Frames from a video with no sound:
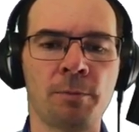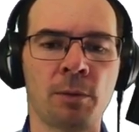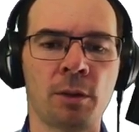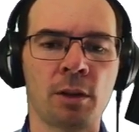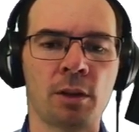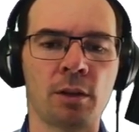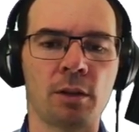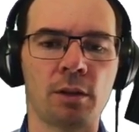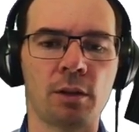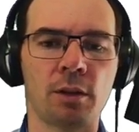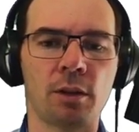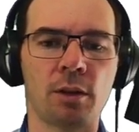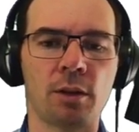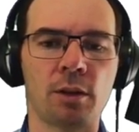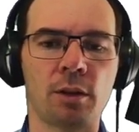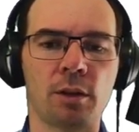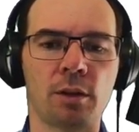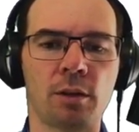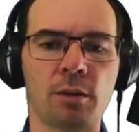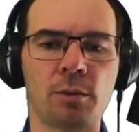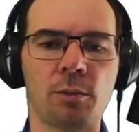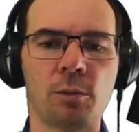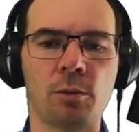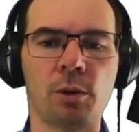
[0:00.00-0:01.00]

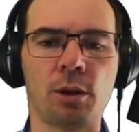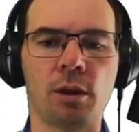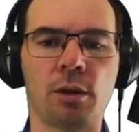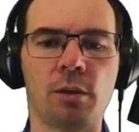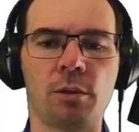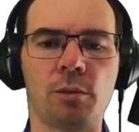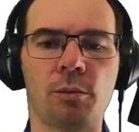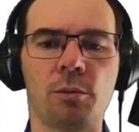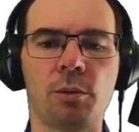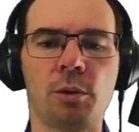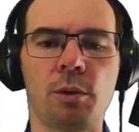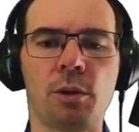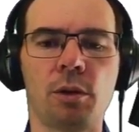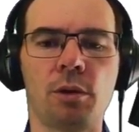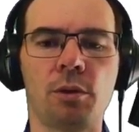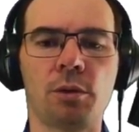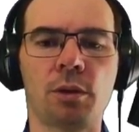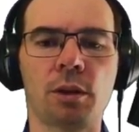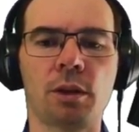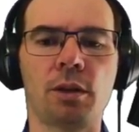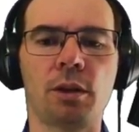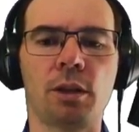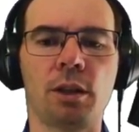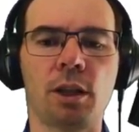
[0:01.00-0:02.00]
Well, we'll look
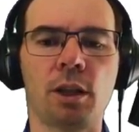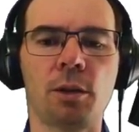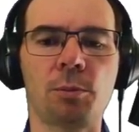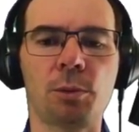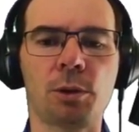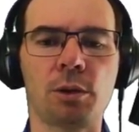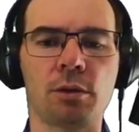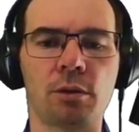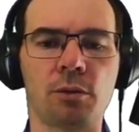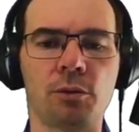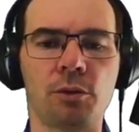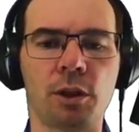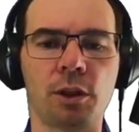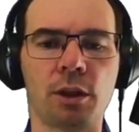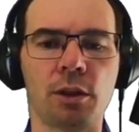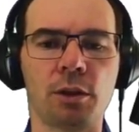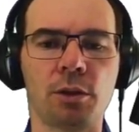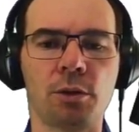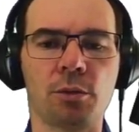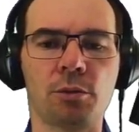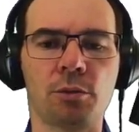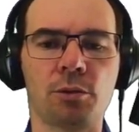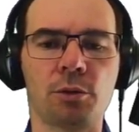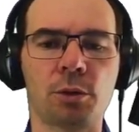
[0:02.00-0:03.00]
at the absolute
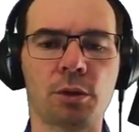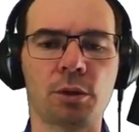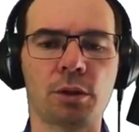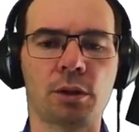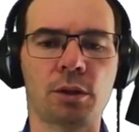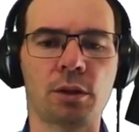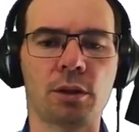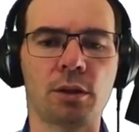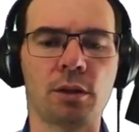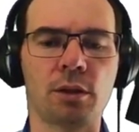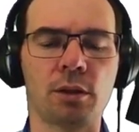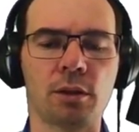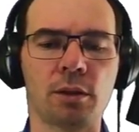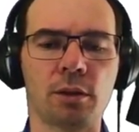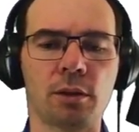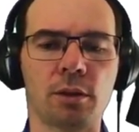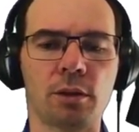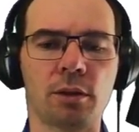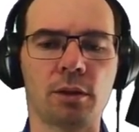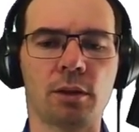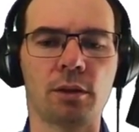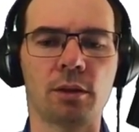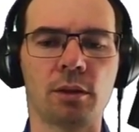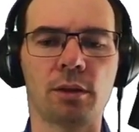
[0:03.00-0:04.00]
value, of course,
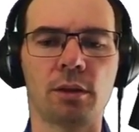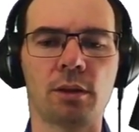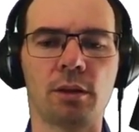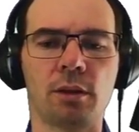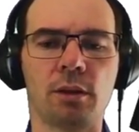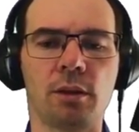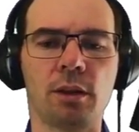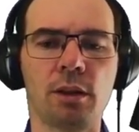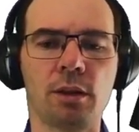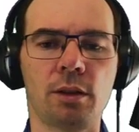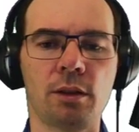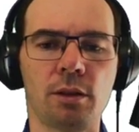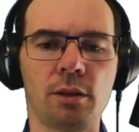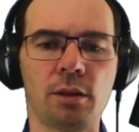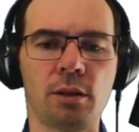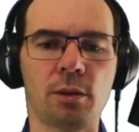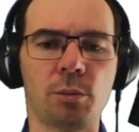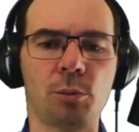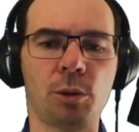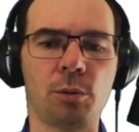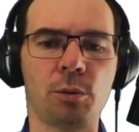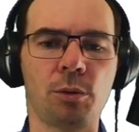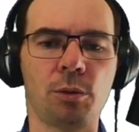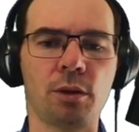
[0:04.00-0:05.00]
the distance
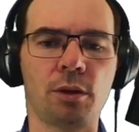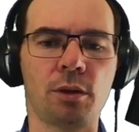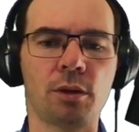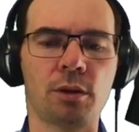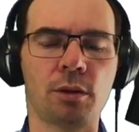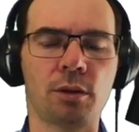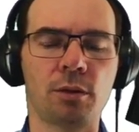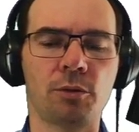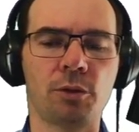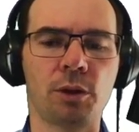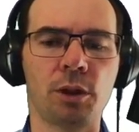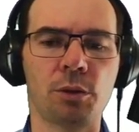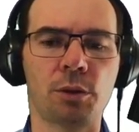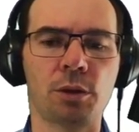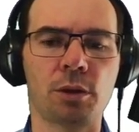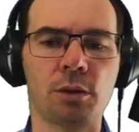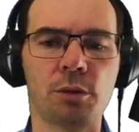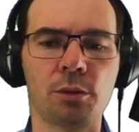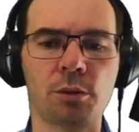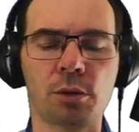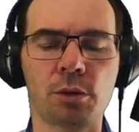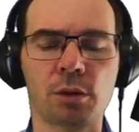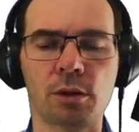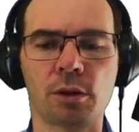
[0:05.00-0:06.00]
between the found
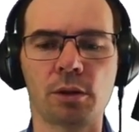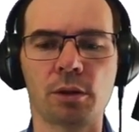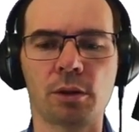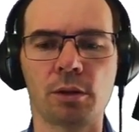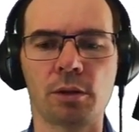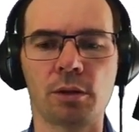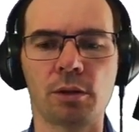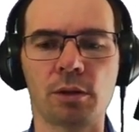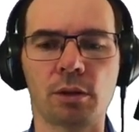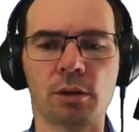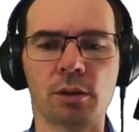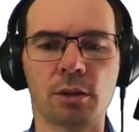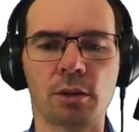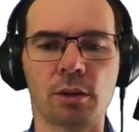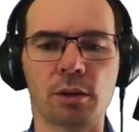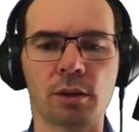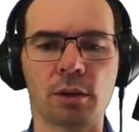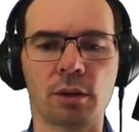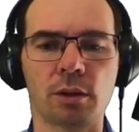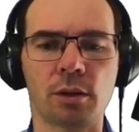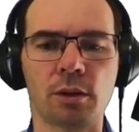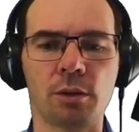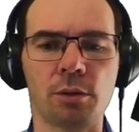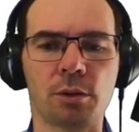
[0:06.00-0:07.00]
solution and the
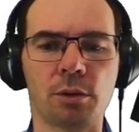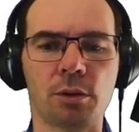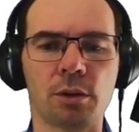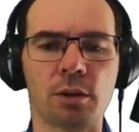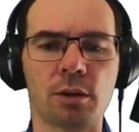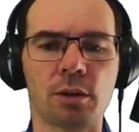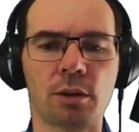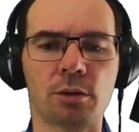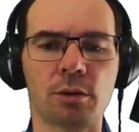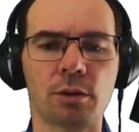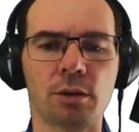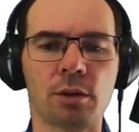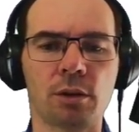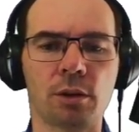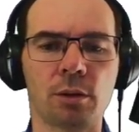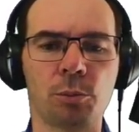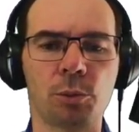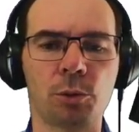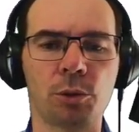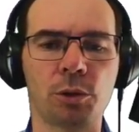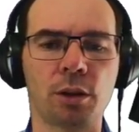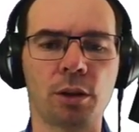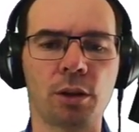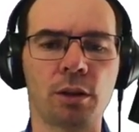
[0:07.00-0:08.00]
closest critical
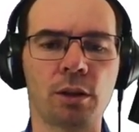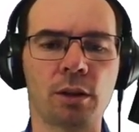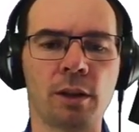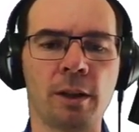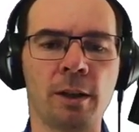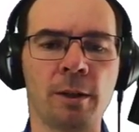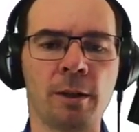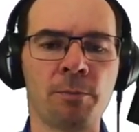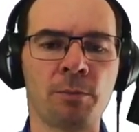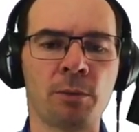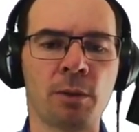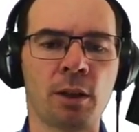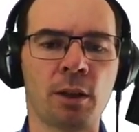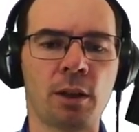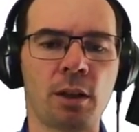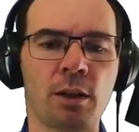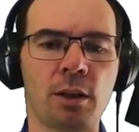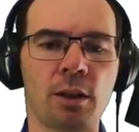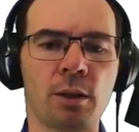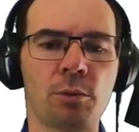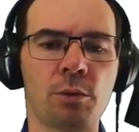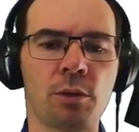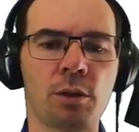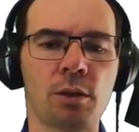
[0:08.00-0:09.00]
point. And
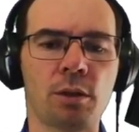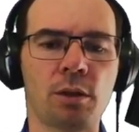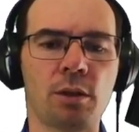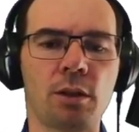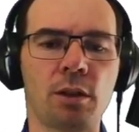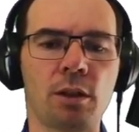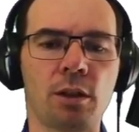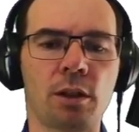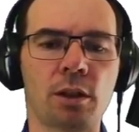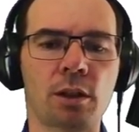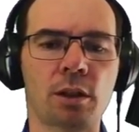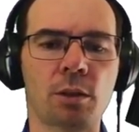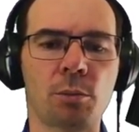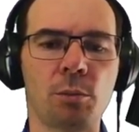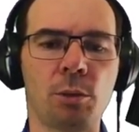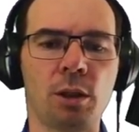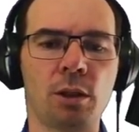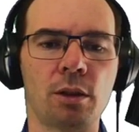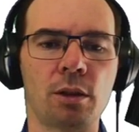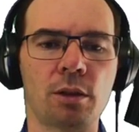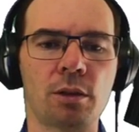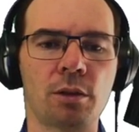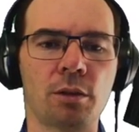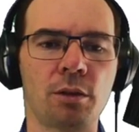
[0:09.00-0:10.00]
I want the
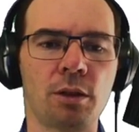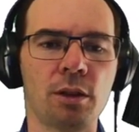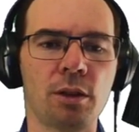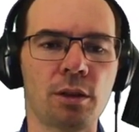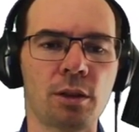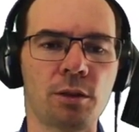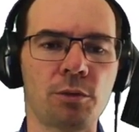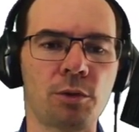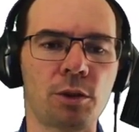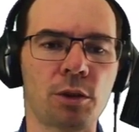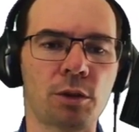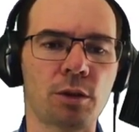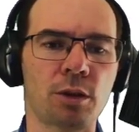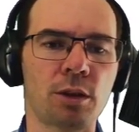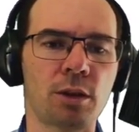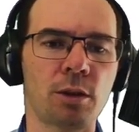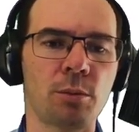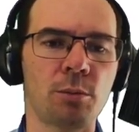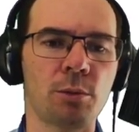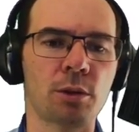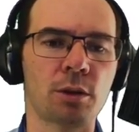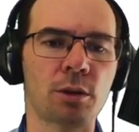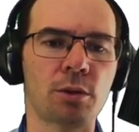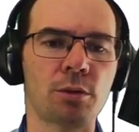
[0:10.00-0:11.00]
argmin. So this is very
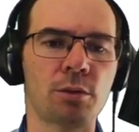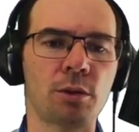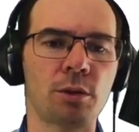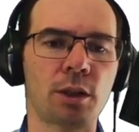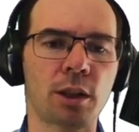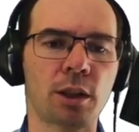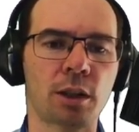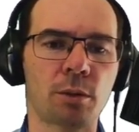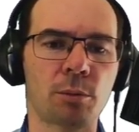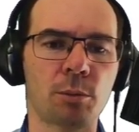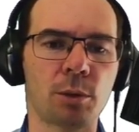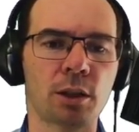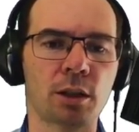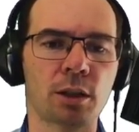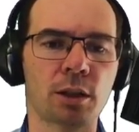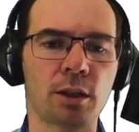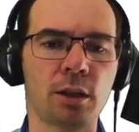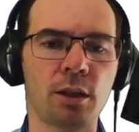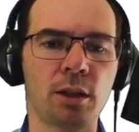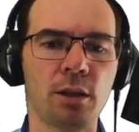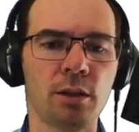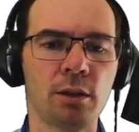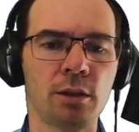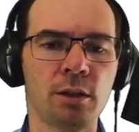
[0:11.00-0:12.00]
similar to argmax
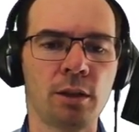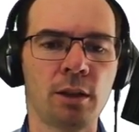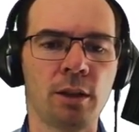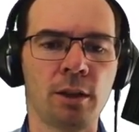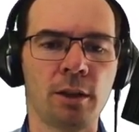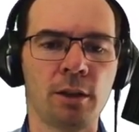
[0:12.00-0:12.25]
here.